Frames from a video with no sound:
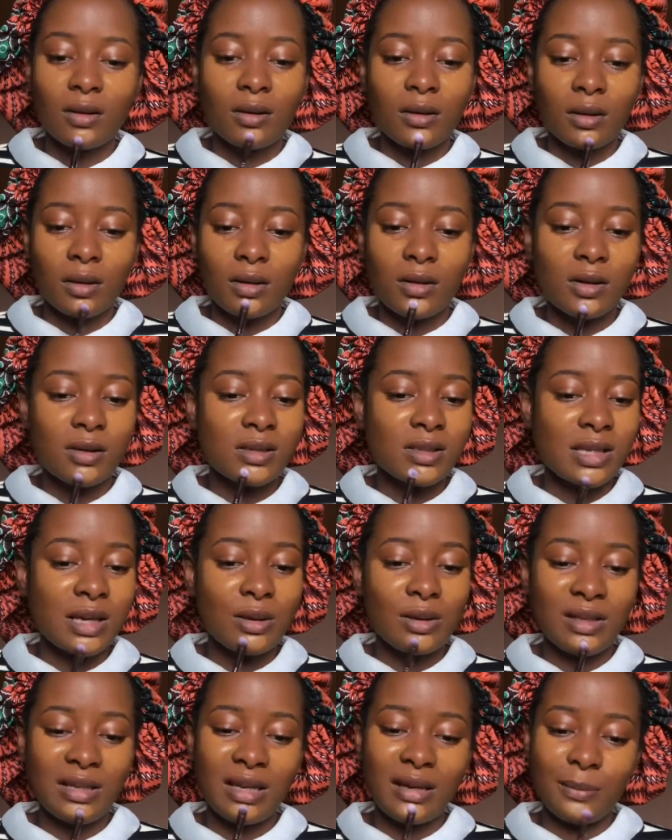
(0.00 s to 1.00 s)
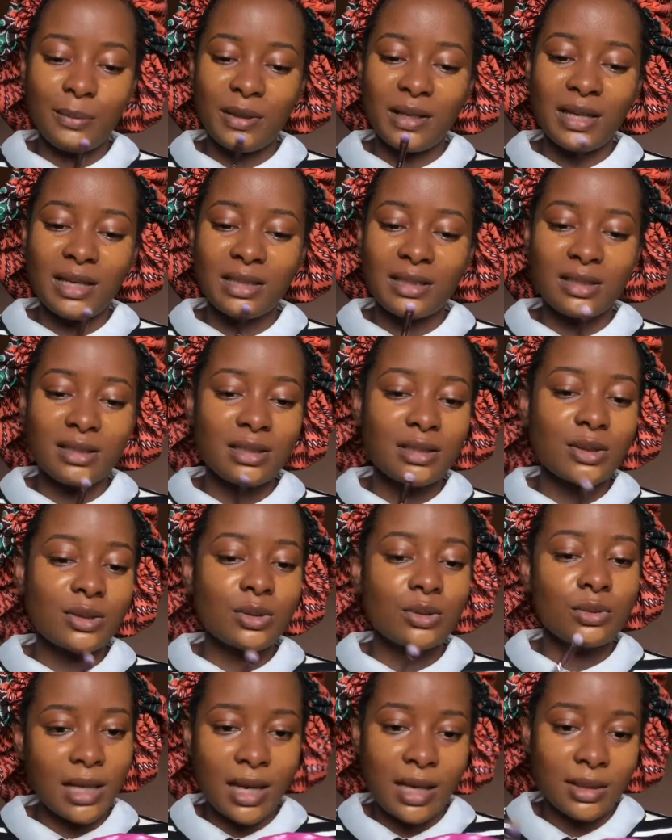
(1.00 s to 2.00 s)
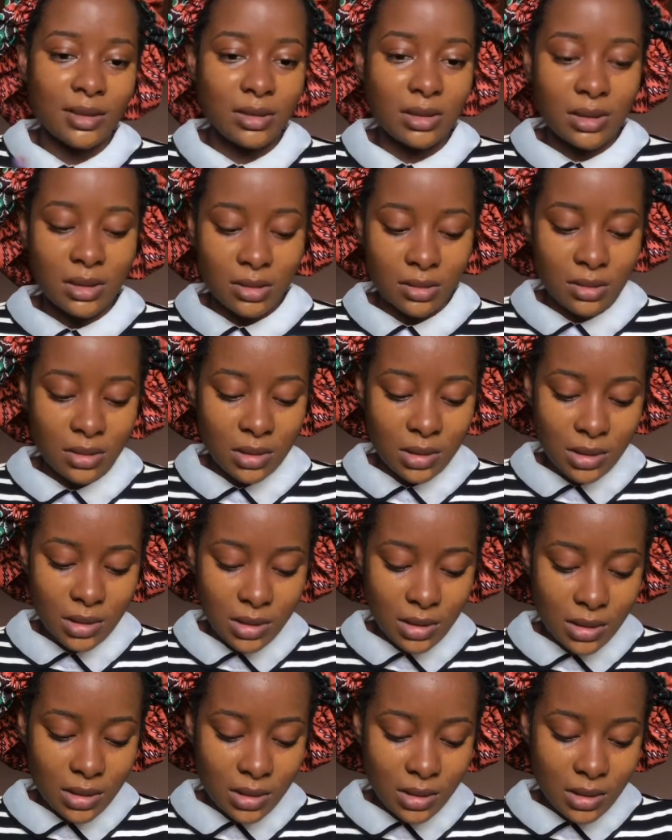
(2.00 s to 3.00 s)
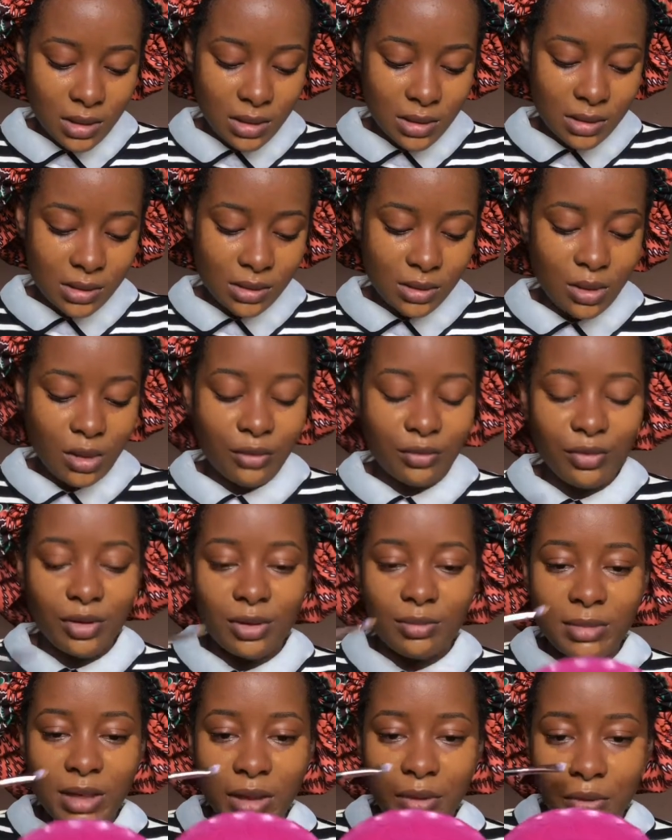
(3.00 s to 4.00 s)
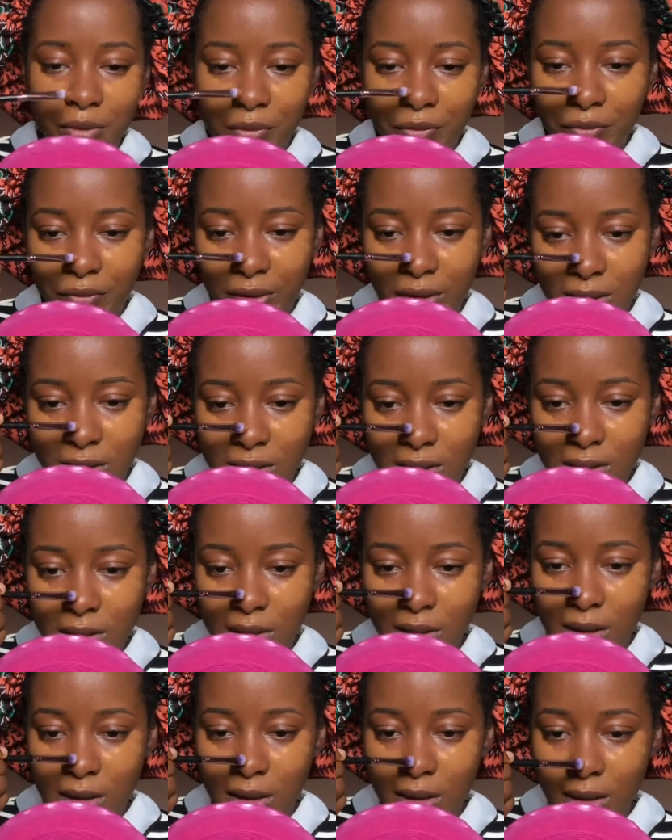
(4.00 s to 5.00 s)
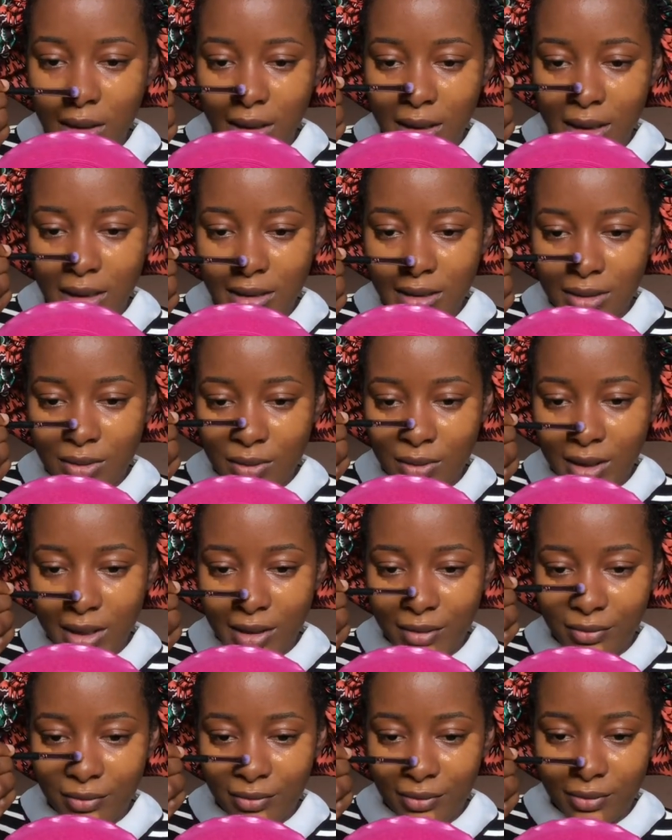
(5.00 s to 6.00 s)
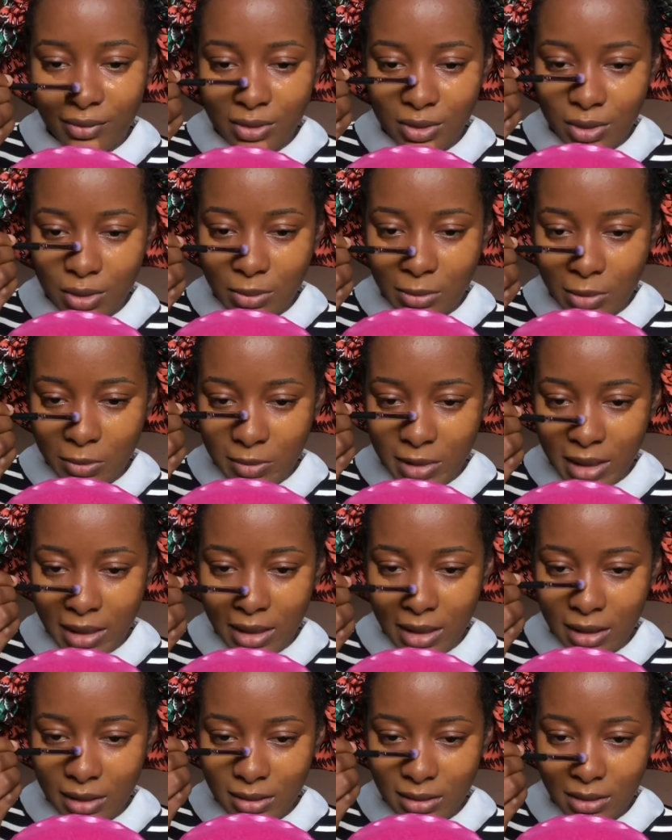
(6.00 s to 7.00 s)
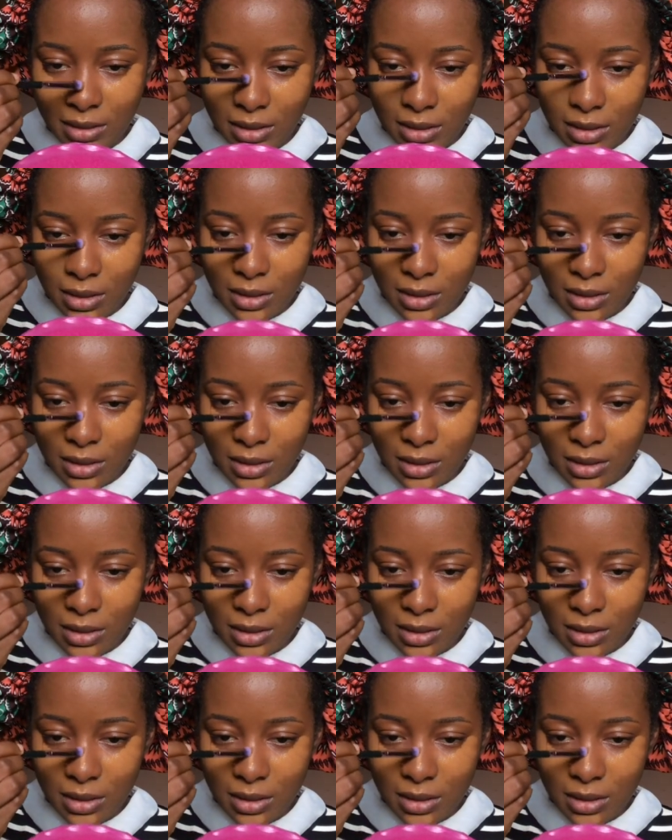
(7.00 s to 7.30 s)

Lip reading: Because I only applied little and it's covering my whole face. And I still have some on my hand.